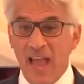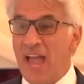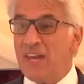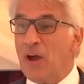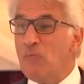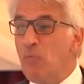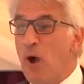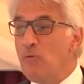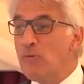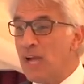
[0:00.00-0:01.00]
And I
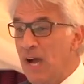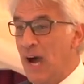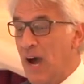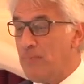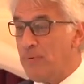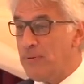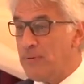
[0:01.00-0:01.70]
woke up